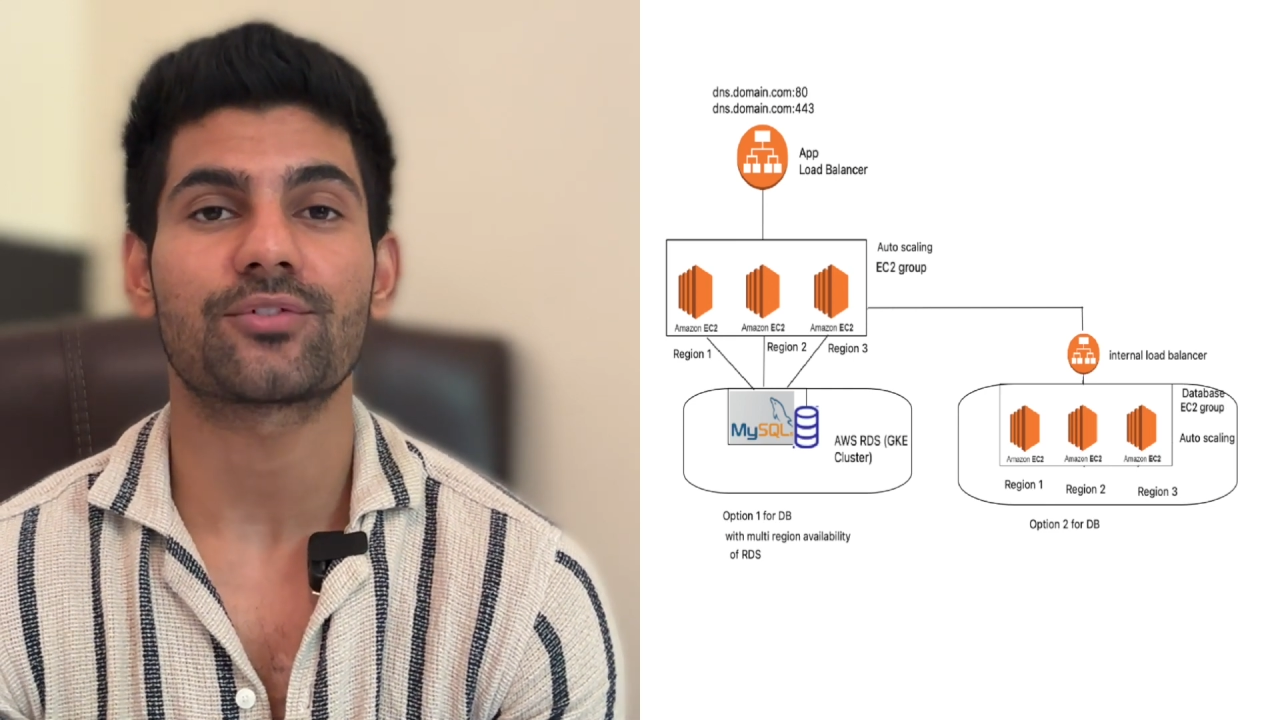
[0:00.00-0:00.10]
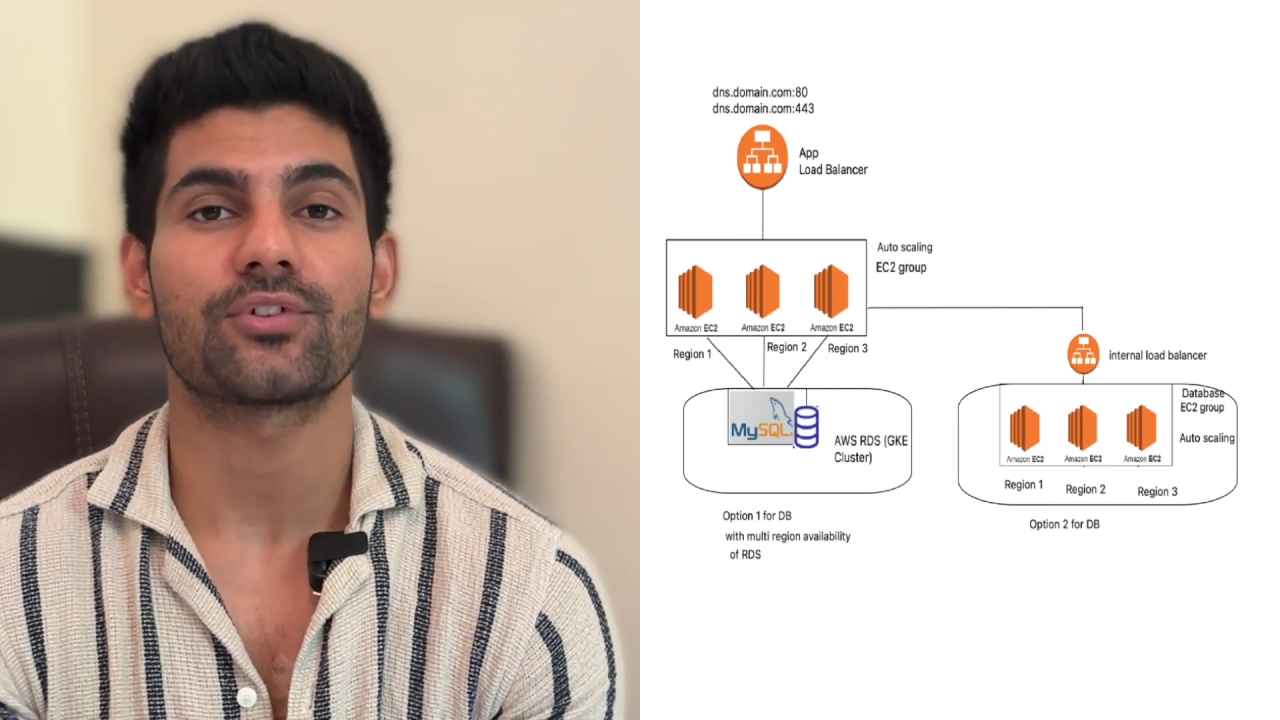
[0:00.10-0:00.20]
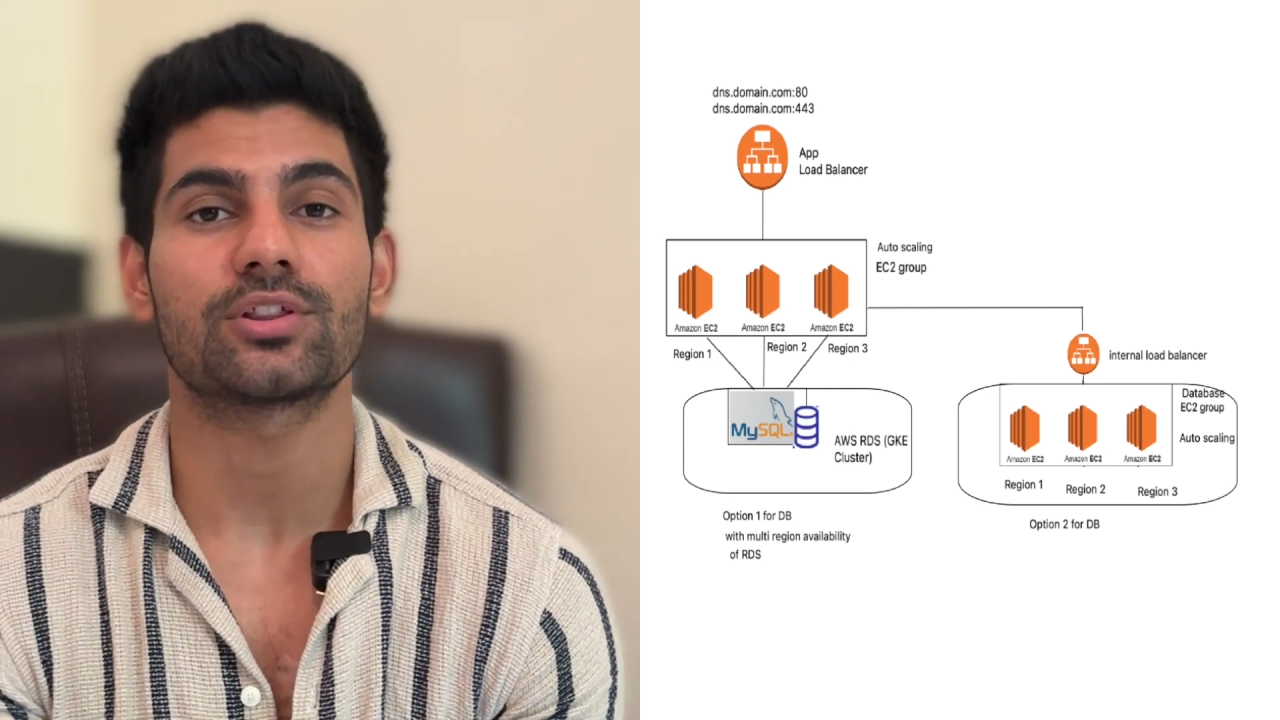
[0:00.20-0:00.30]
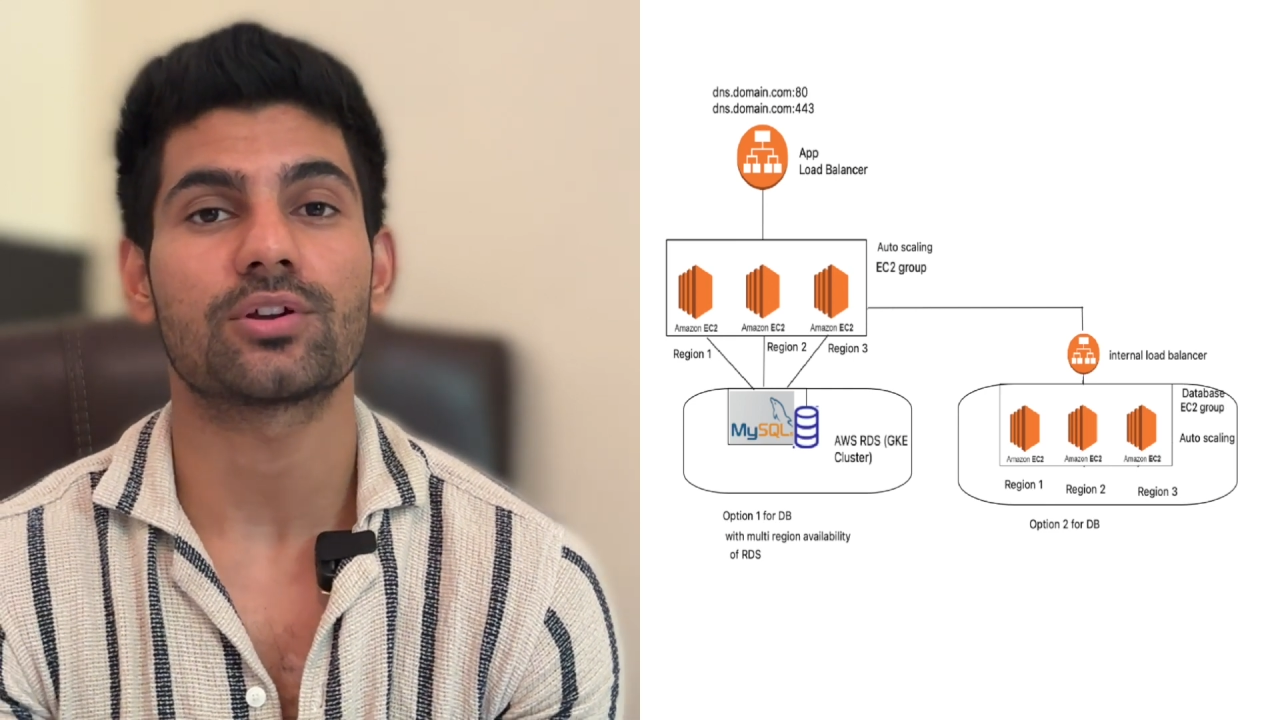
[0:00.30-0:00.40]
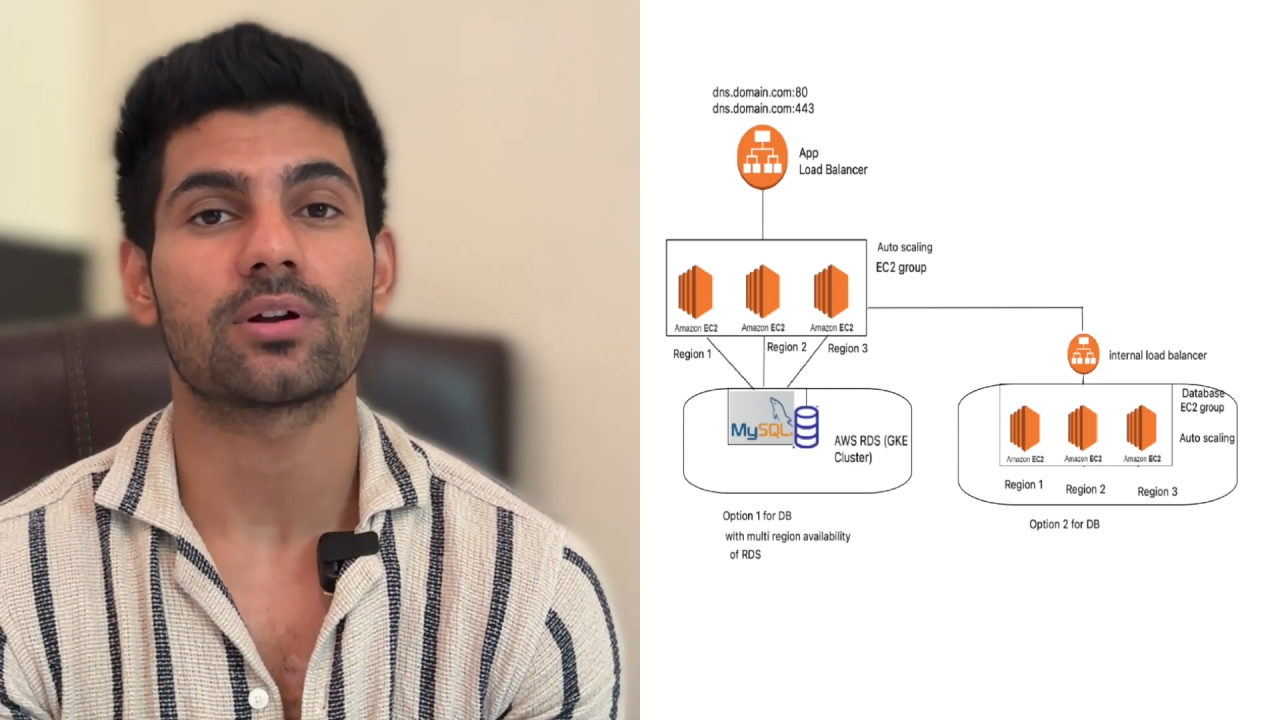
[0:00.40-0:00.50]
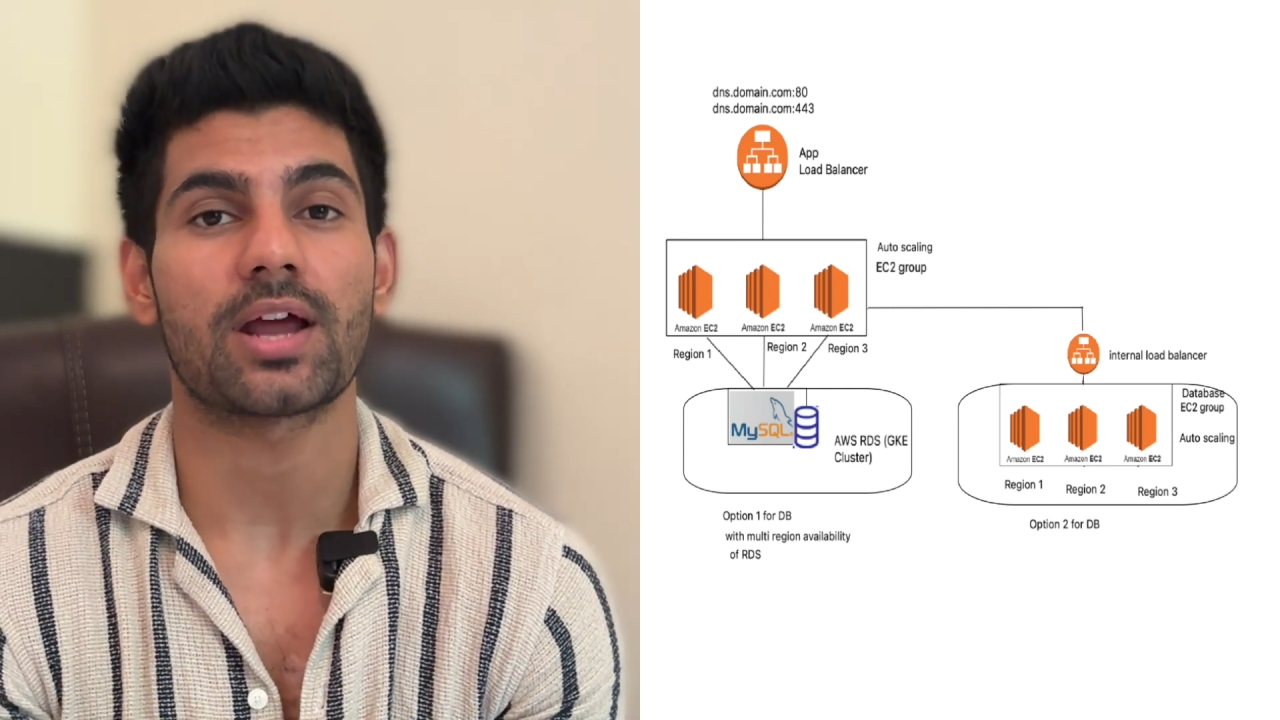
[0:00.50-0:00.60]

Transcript: with your